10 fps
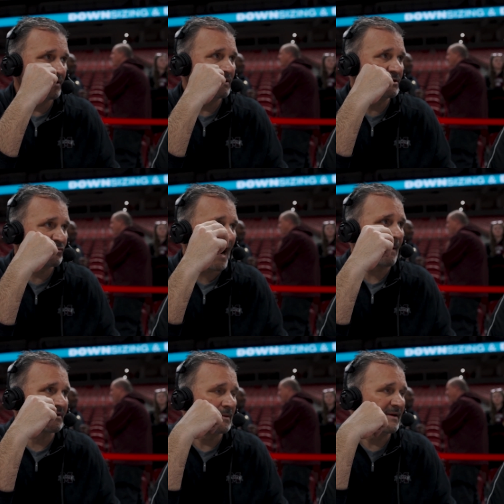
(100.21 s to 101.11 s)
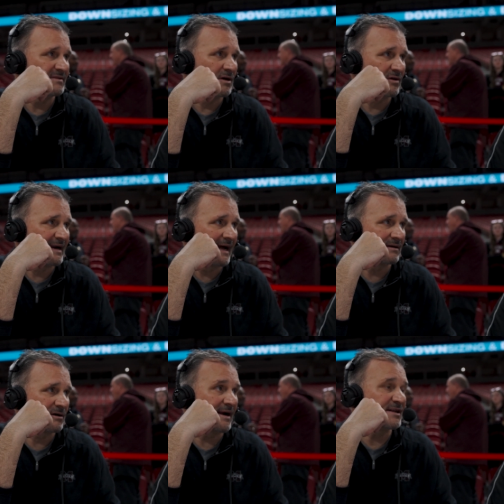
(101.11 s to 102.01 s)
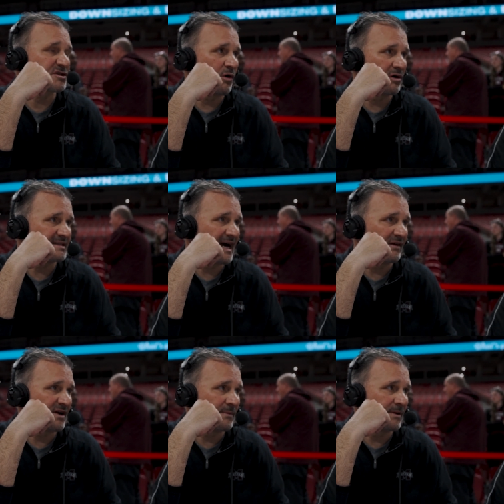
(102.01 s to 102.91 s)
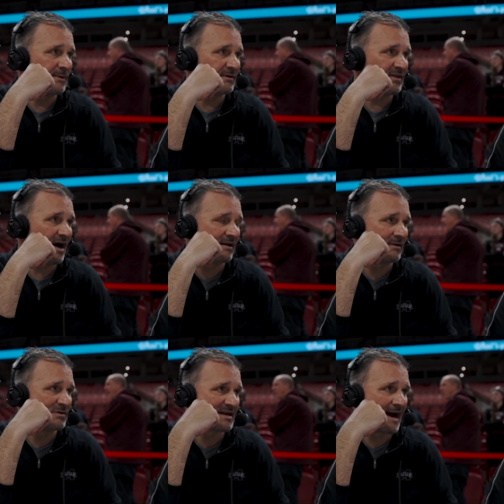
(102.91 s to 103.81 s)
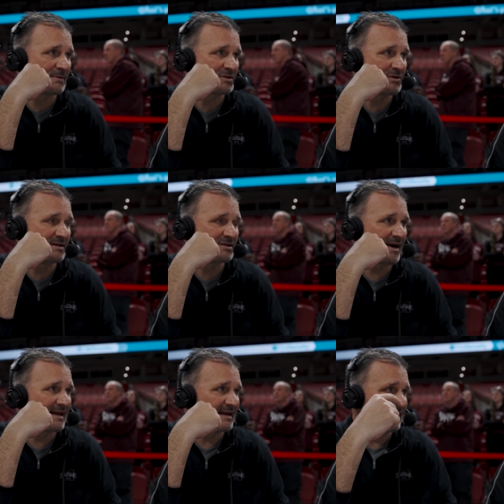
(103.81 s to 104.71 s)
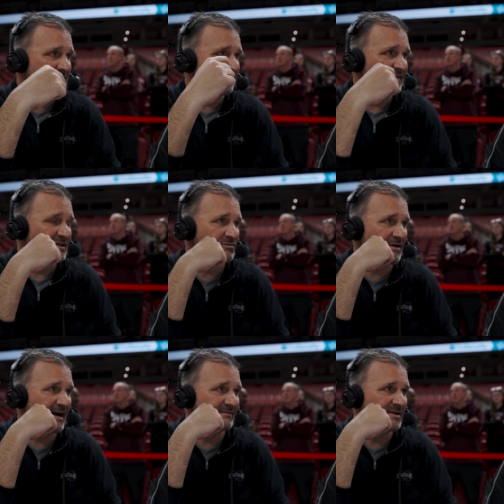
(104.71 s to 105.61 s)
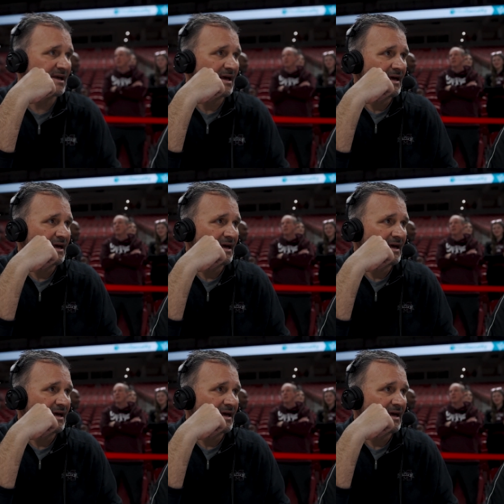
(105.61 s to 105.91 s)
We, we trapped them, even though they're not great scorers down there. But we thought it was an opportunity to try to get our defense revved and,